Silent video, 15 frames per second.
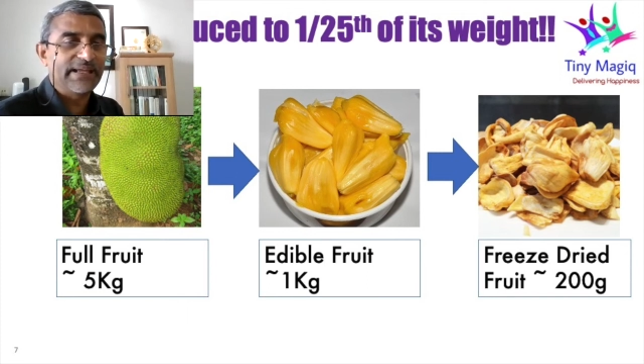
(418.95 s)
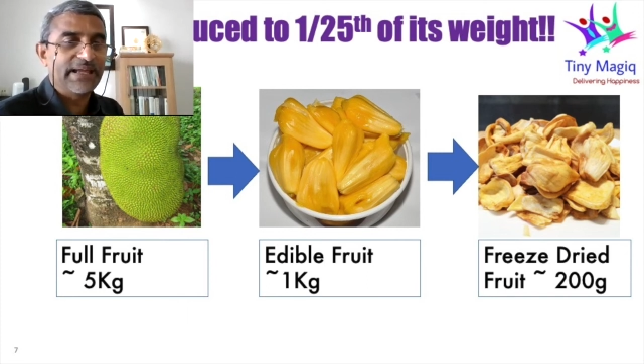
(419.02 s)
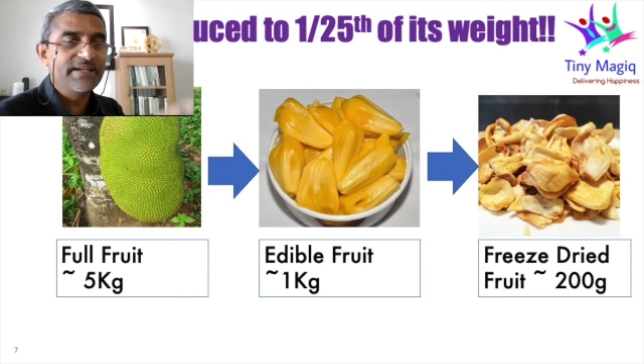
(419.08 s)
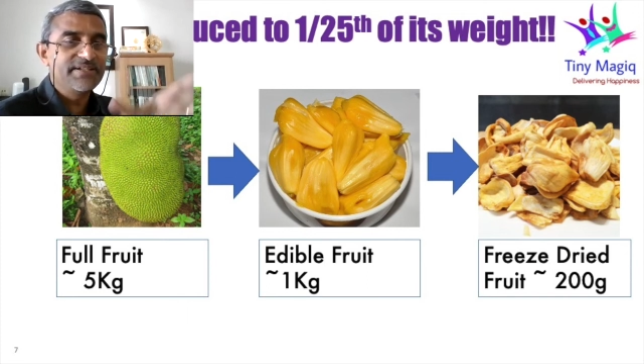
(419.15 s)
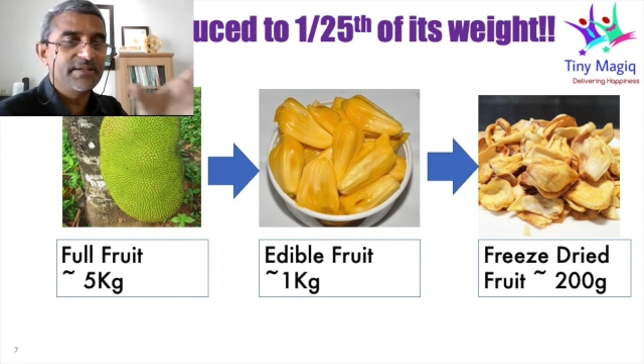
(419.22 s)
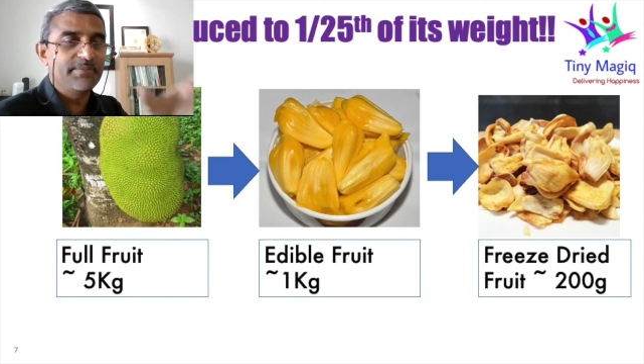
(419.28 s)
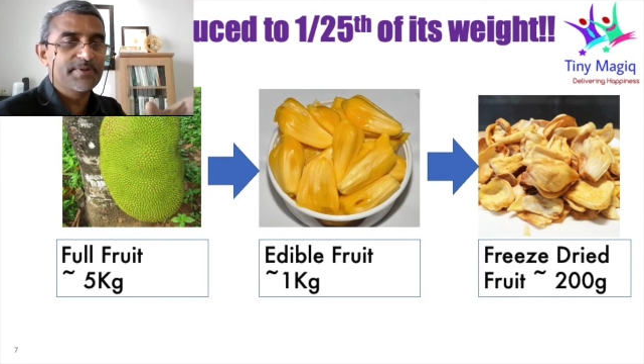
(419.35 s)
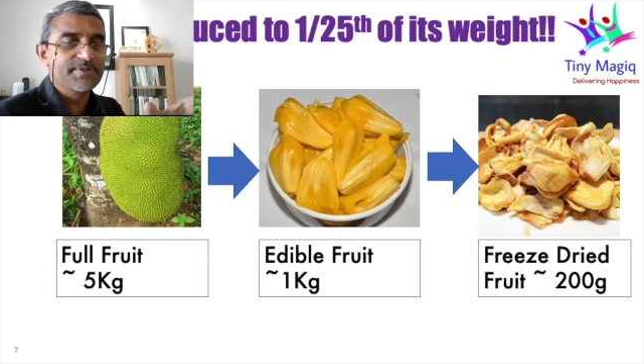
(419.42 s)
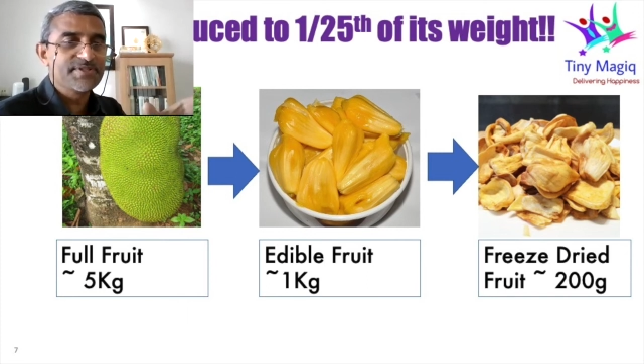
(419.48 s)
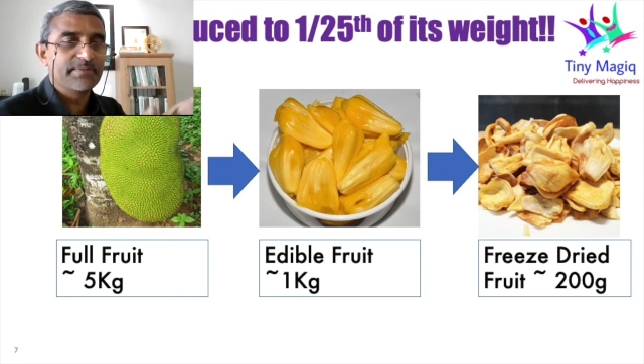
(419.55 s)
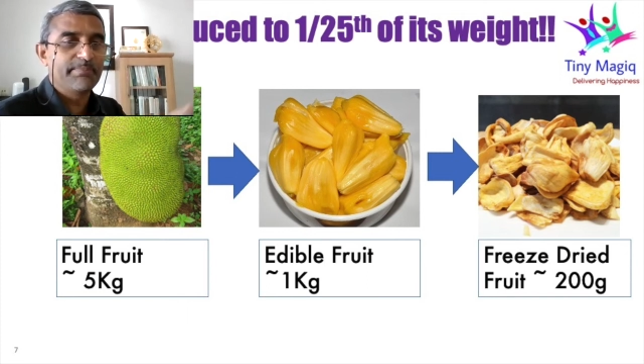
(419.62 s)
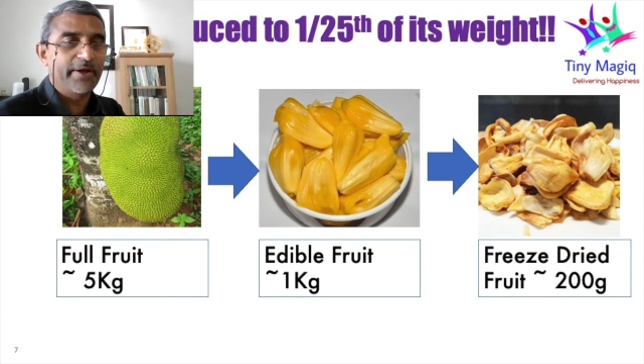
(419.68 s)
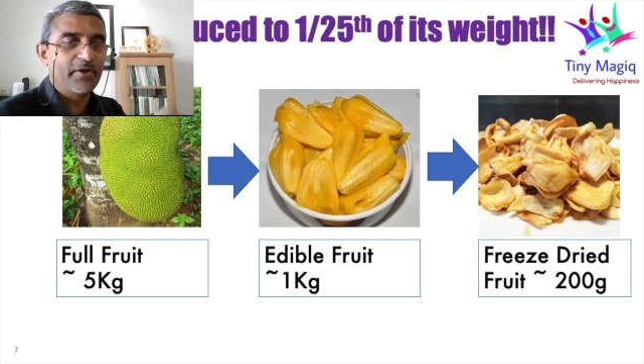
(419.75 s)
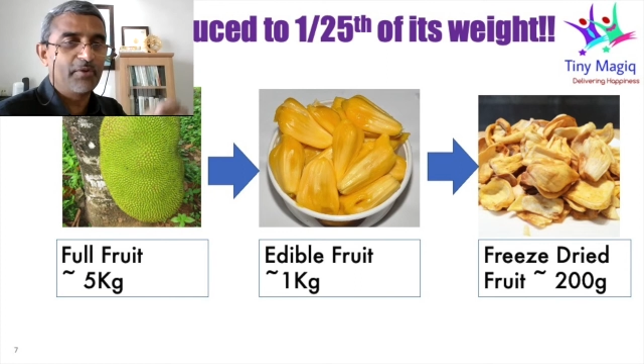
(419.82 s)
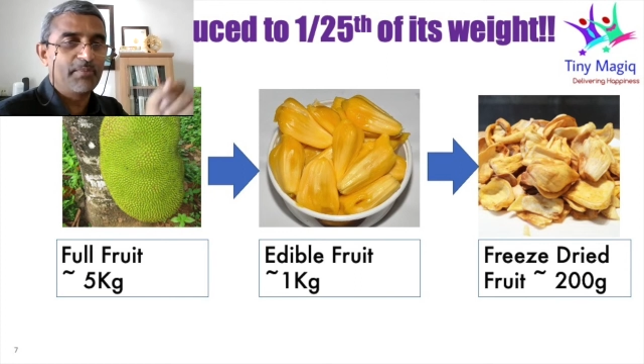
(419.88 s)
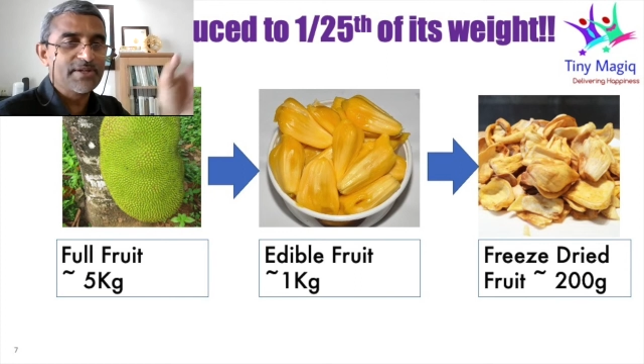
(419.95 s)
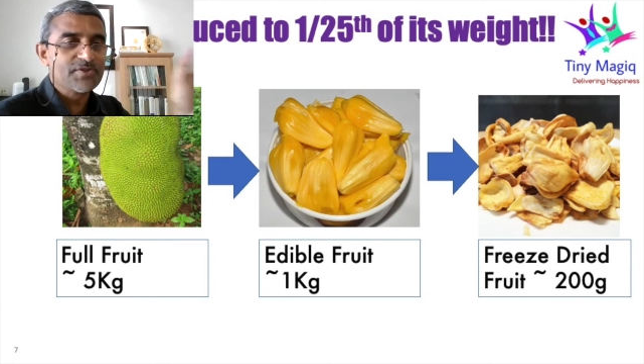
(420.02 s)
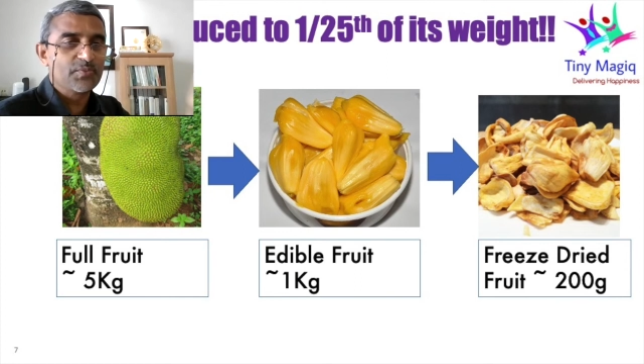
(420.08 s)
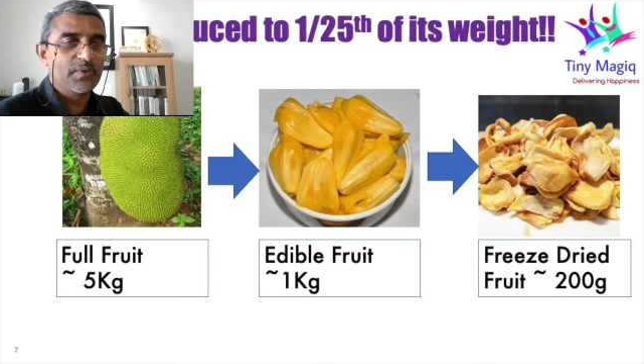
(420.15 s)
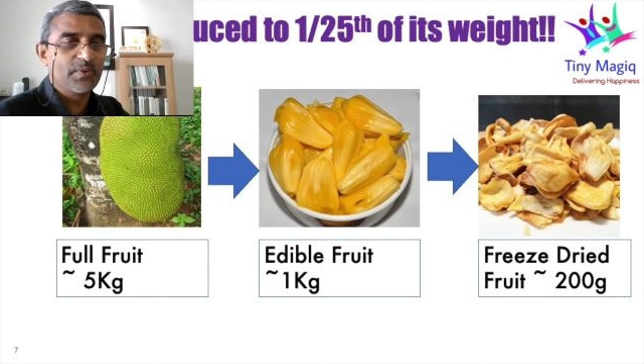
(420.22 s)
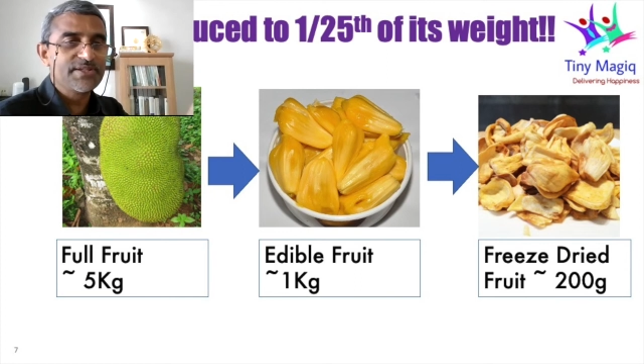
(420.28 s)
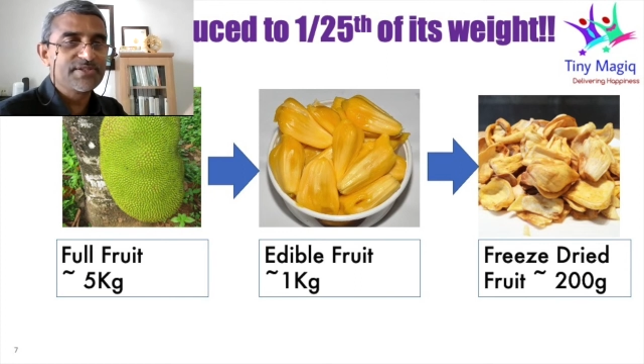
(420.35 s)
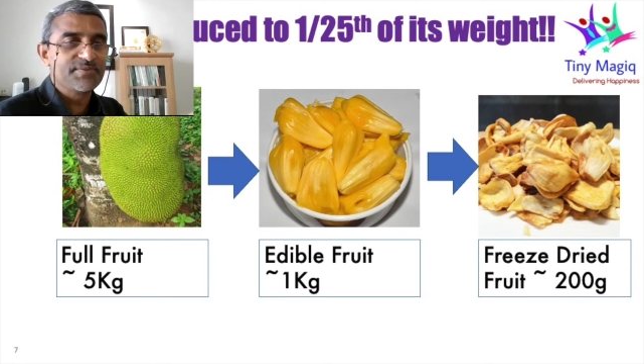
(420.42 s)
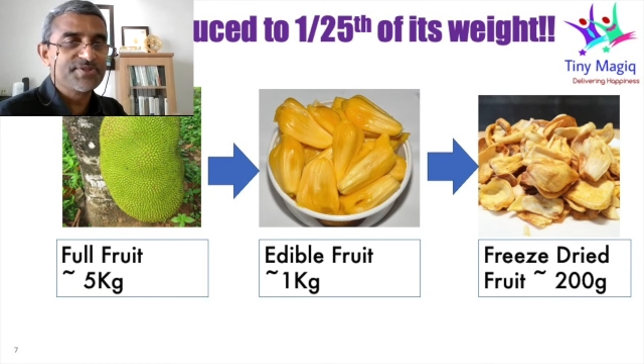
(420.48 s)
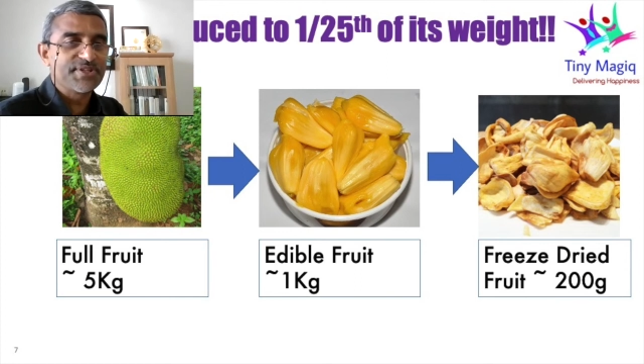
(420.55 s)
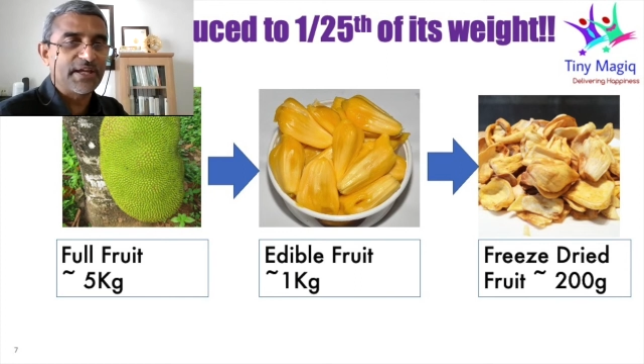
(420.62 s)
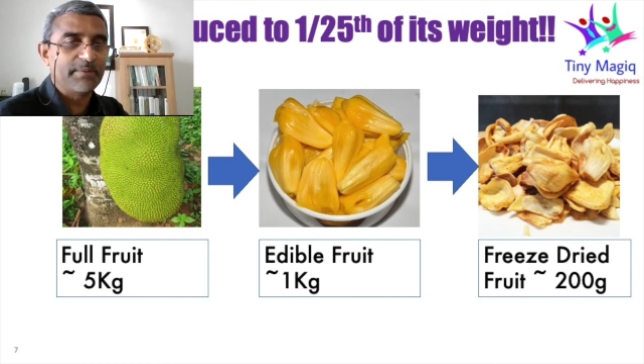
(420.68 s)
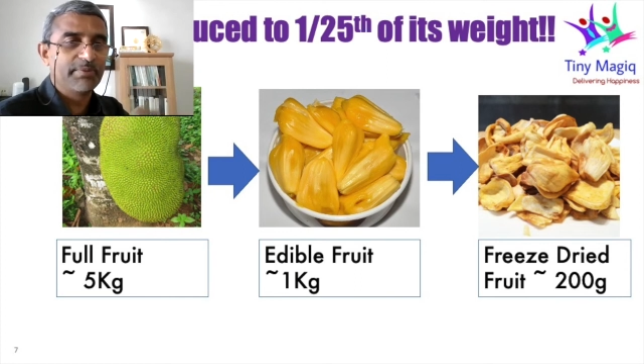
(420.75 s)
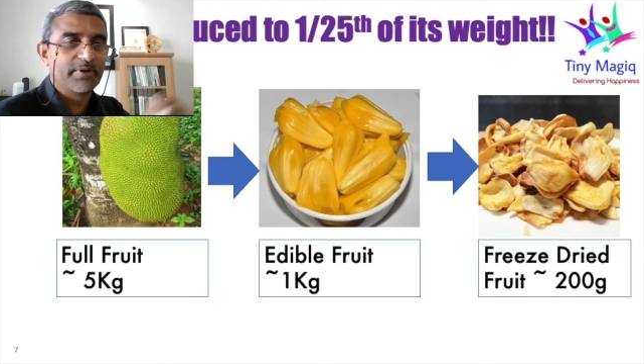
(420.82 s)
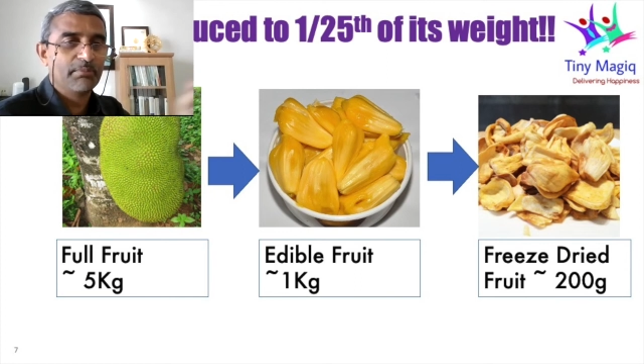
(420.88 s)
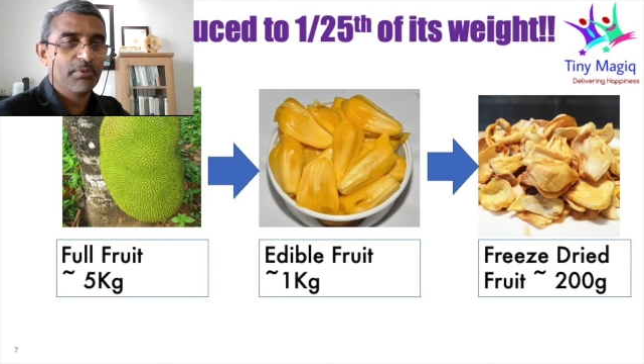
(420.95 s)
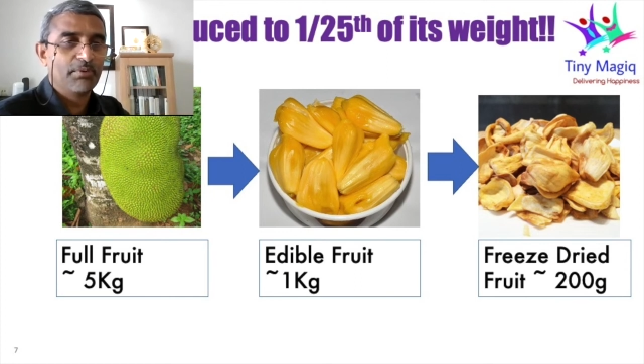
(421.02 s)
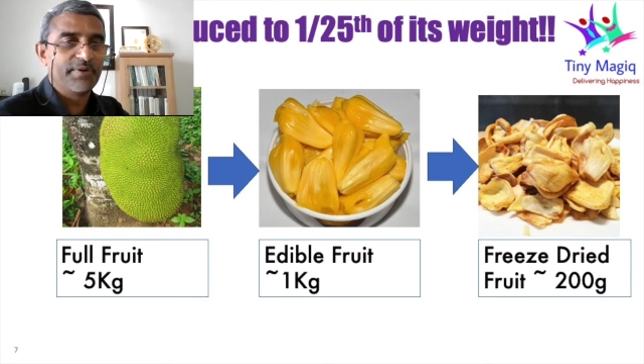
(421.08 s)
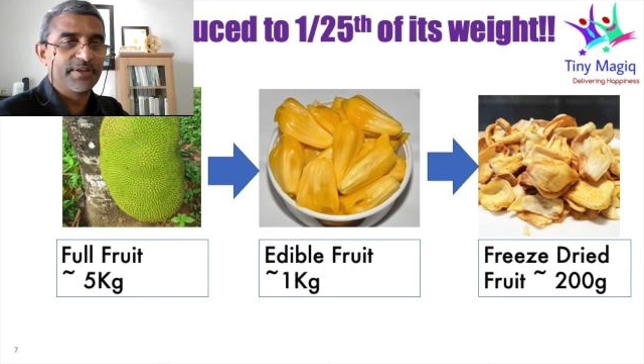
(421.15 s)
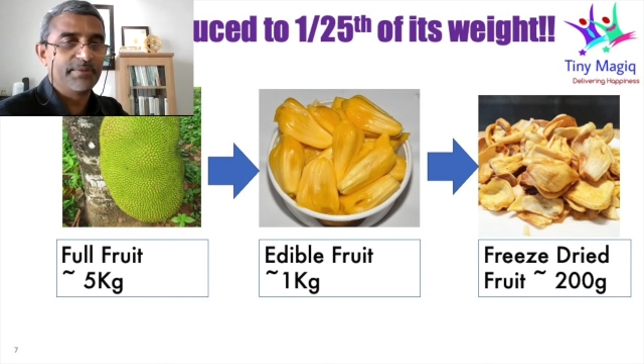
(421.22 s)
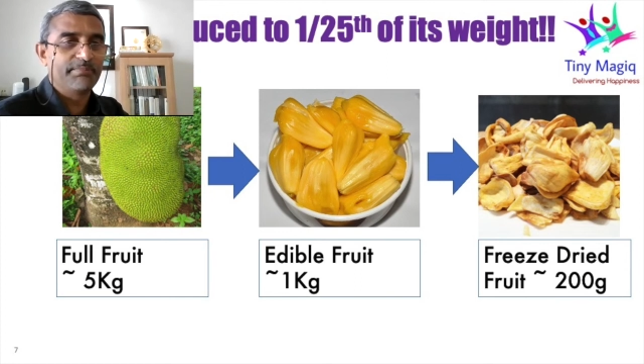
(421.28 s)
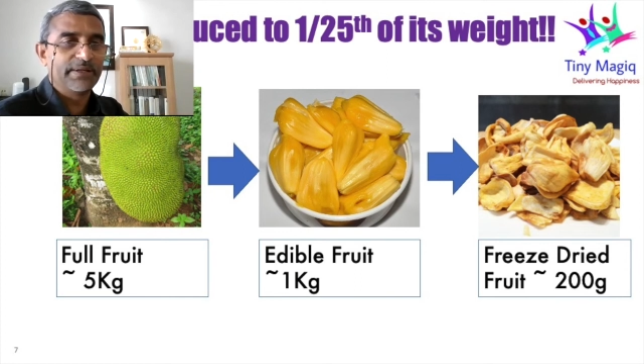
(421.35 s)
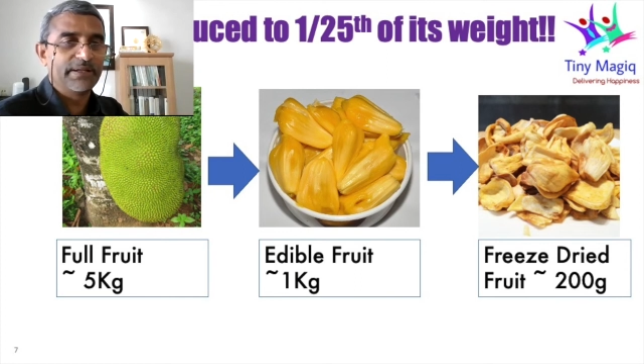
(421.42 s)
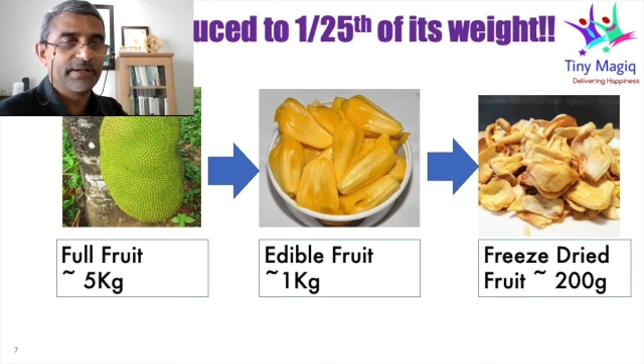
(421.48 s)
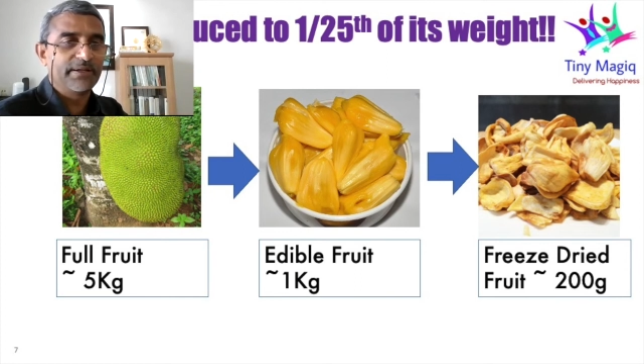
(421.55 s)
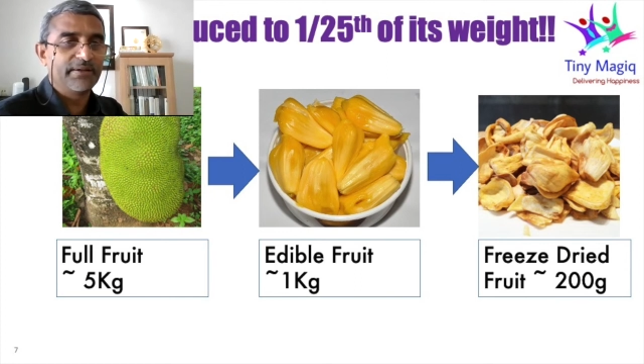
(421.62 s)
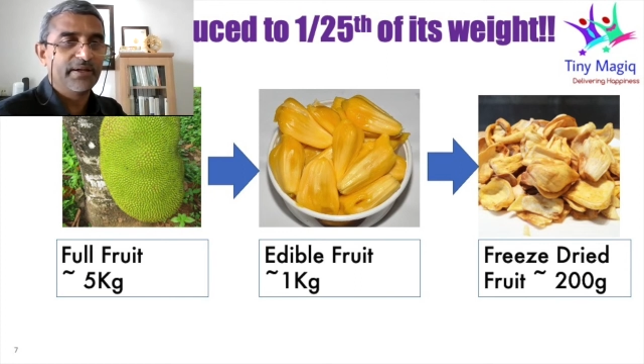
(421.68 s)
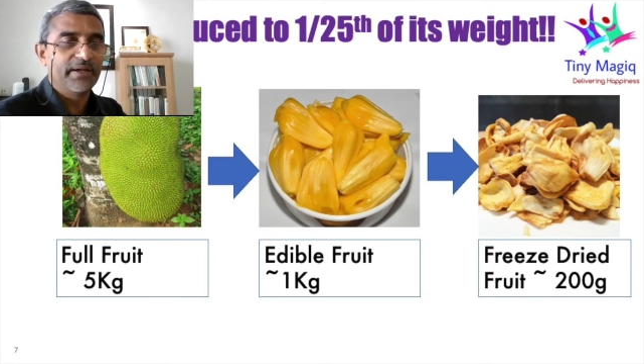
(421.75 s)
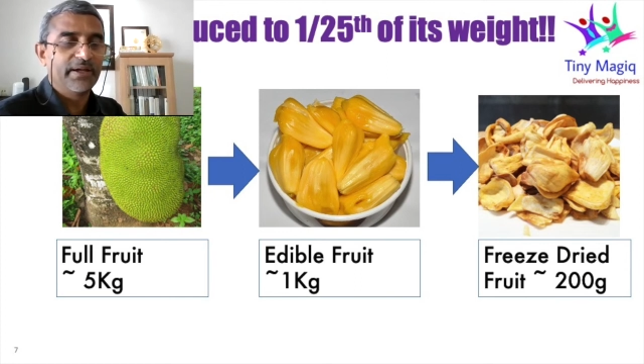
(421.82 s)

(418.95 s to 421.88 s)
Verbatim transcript: 80% biomass waste which can be removed at the beginning